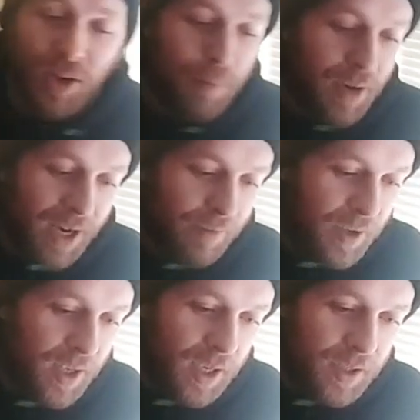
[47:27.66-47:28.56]
back thing,
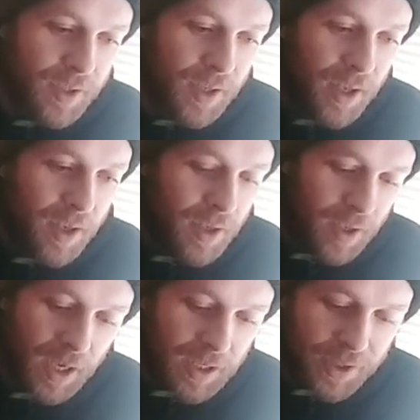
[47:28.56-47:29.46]

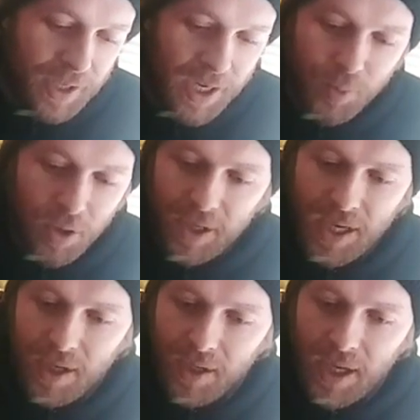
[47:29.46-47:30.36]
that's what I can't
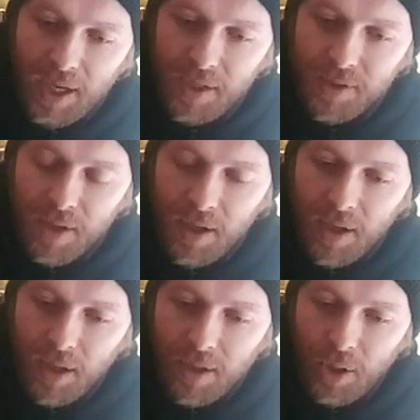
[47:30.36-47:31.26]
get is,
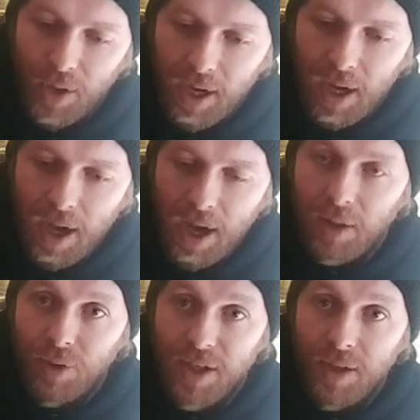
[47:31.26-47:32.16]
I
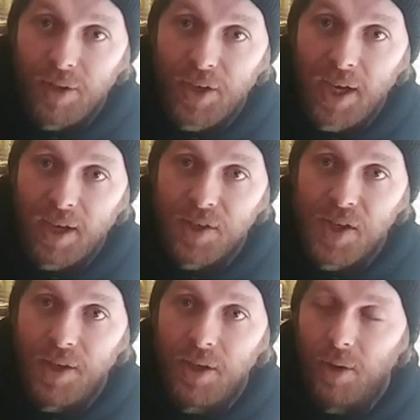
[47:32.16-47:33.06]
looked at it the other day and I said,
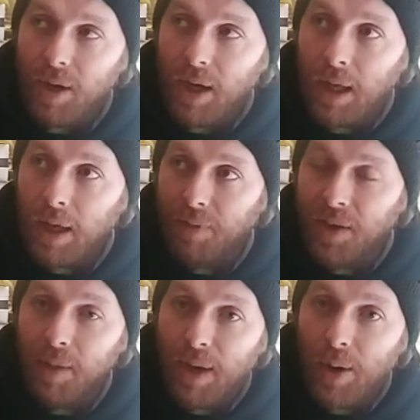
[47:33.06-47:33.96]
I think
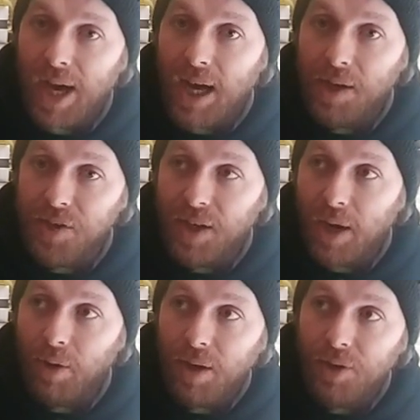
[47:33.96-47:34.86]
about Arsene now, and
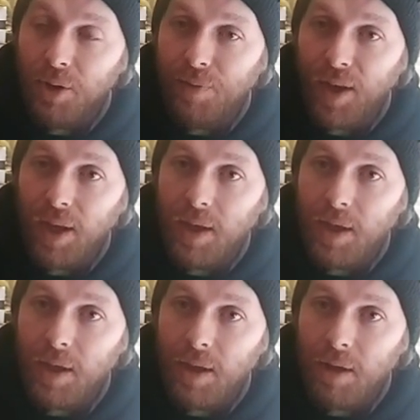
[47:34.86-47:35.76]
I do think,
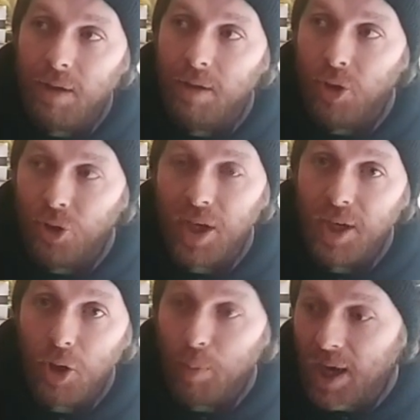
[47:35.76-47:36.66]
could he do
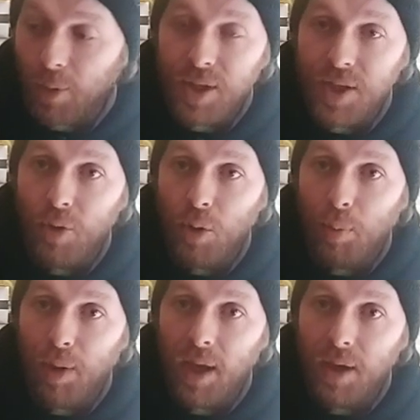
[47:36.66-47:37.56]
better with this group of
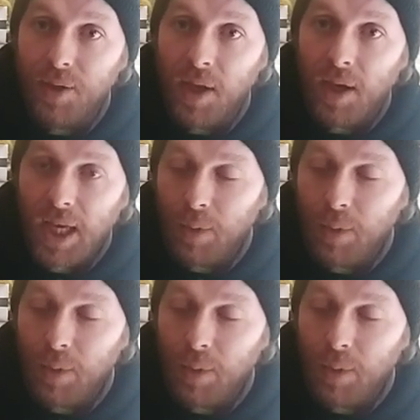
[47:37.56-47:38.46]
players? He was
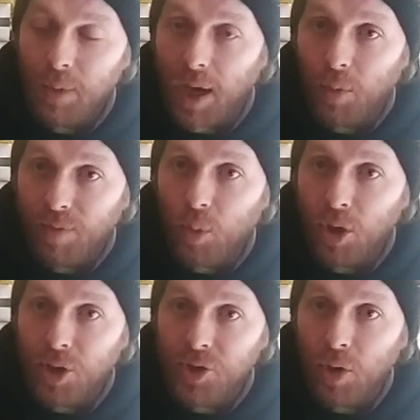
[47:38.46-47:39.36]
doing better with a worse
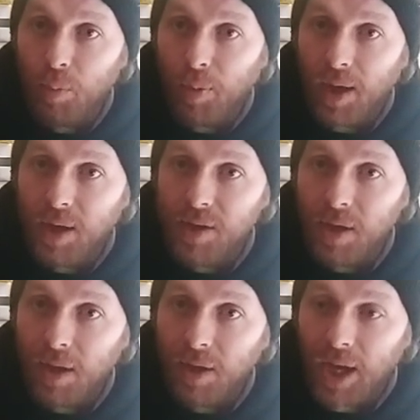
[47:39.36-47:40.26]
group of players
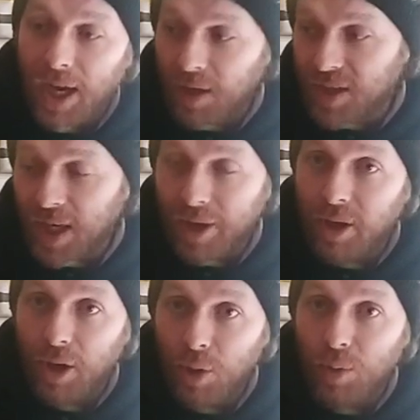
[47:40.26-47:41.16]
that I said that
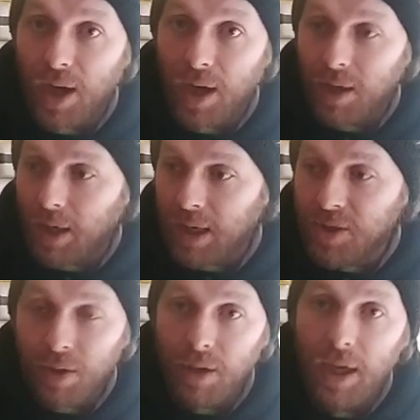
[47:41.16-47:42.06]
Unai isn't...
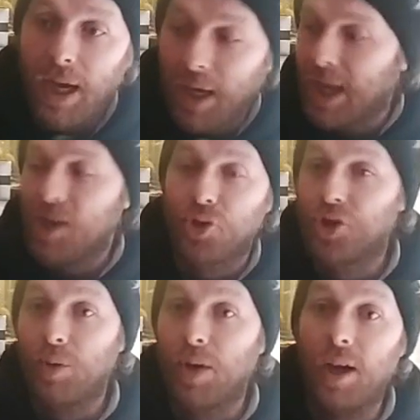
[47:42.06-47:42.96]
I can't judge
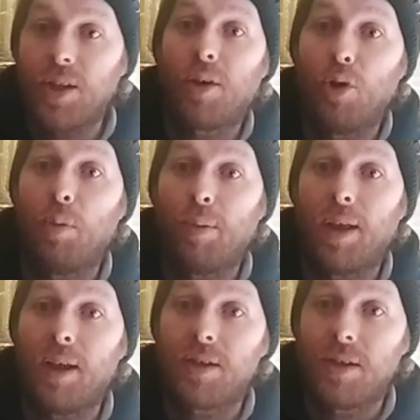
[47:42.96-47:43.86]
Unai on that group of players
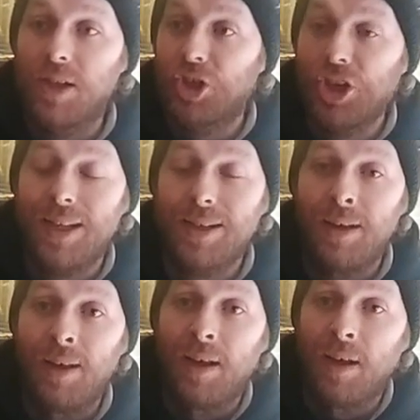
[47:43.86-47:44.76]
because it's shit.
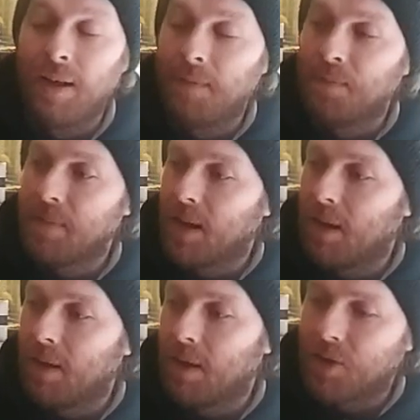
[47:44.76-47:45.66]

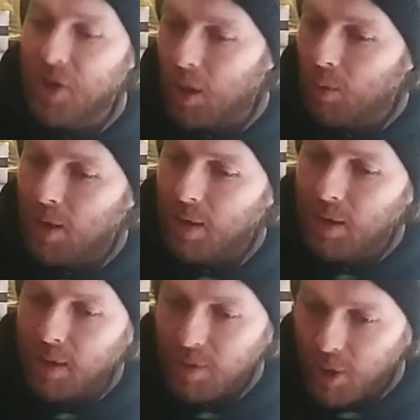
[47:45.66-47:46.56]
So,
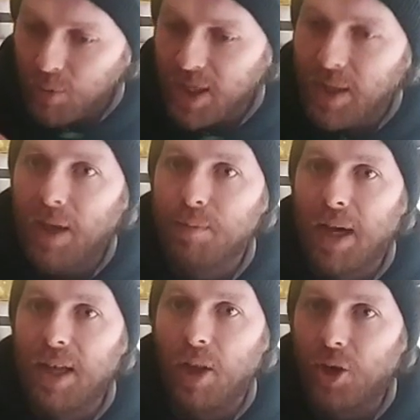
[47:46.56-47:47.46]
using that mad
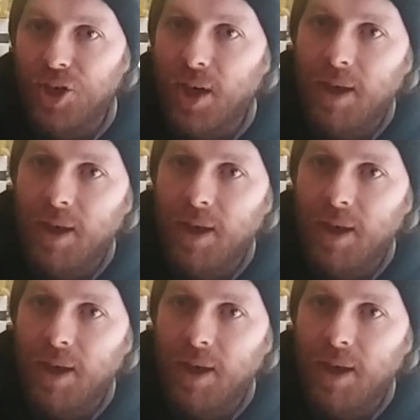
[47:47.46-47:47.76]
logic,